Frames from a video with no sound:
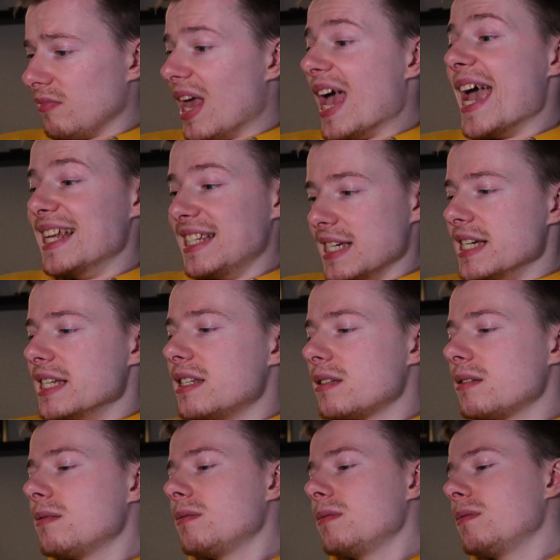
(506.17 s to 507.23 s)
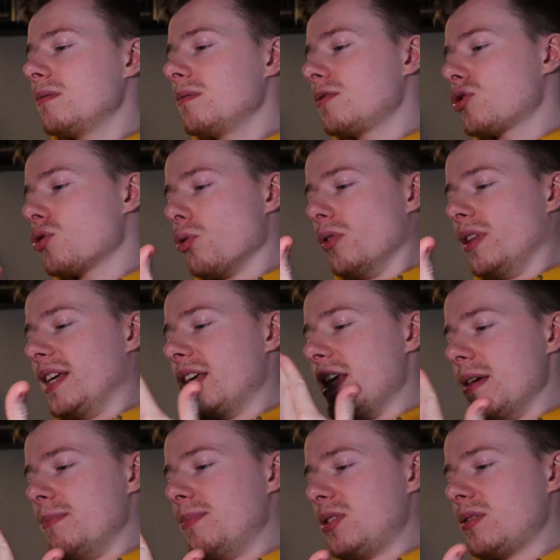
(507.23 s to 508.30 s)
eddied totally
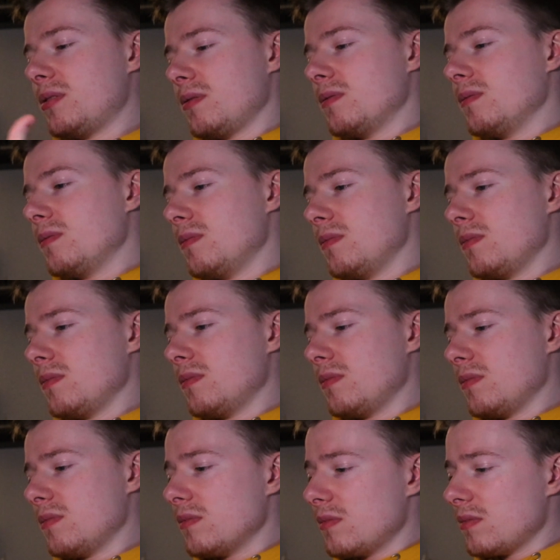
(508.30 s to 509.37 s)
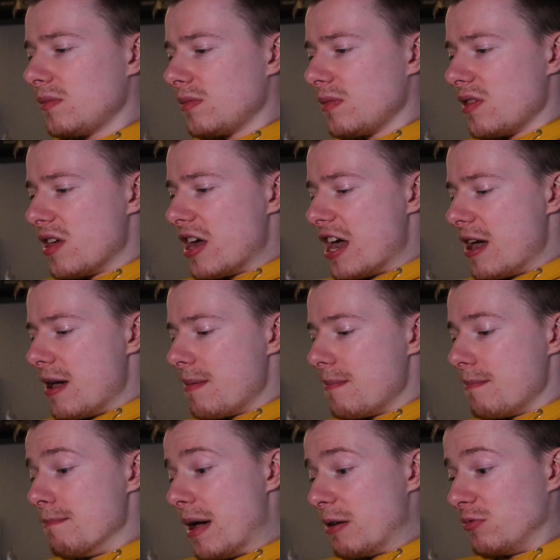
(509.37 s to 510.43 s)
keeps the
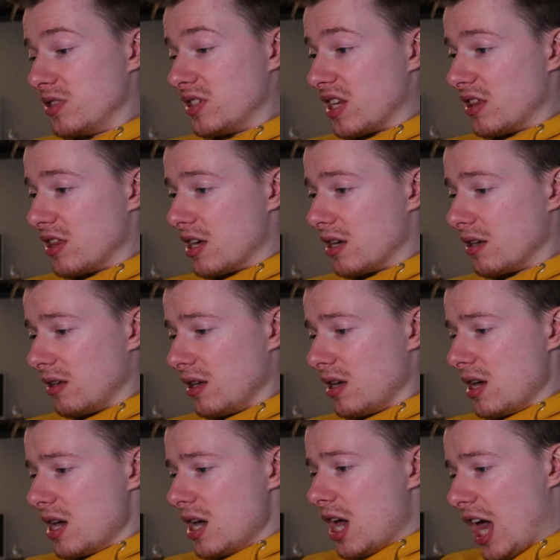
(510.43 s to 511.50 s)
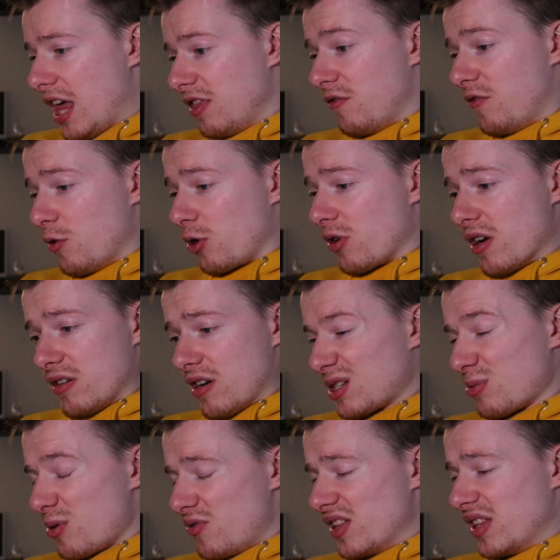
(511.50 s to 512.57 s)
mountains in the foreground. That's
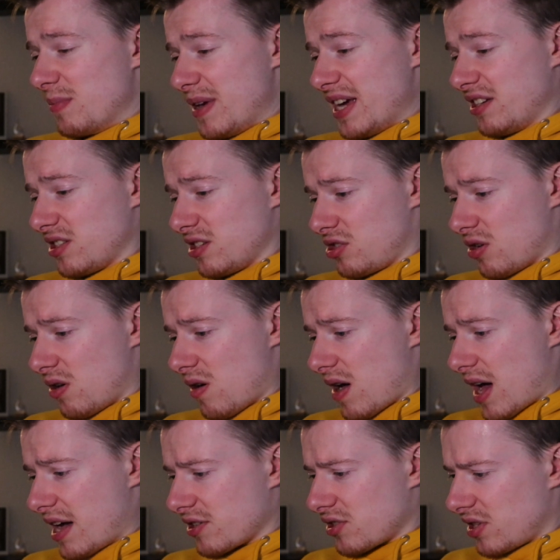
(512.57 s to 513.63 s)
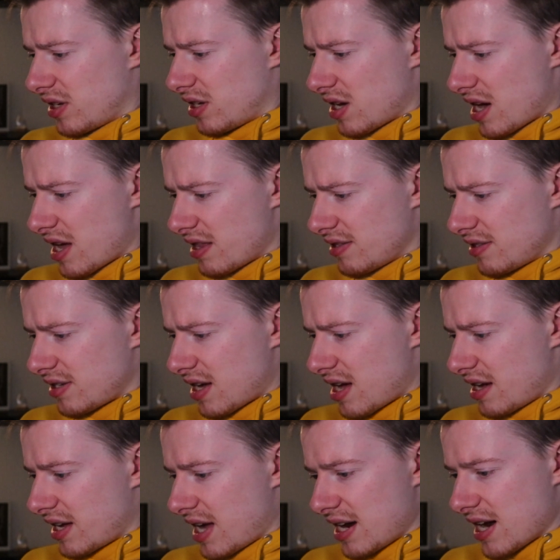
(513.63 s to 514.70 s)
what really makes the shot, actually, and I
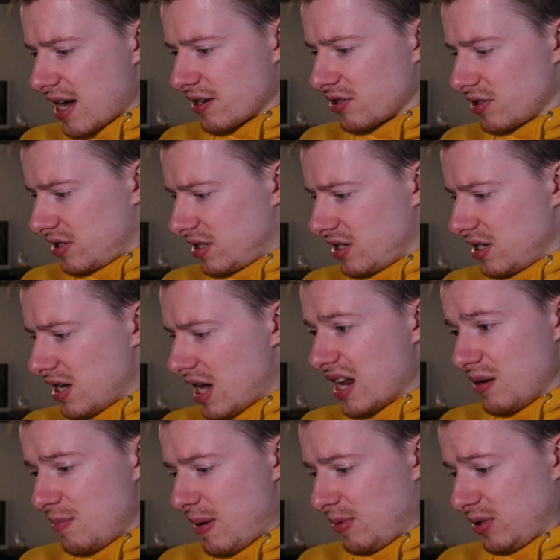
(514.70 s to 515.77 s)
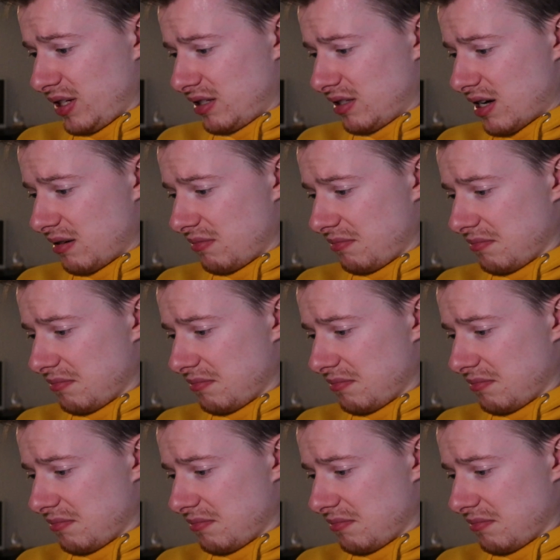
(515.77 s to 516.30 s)
can't actually see any people in that.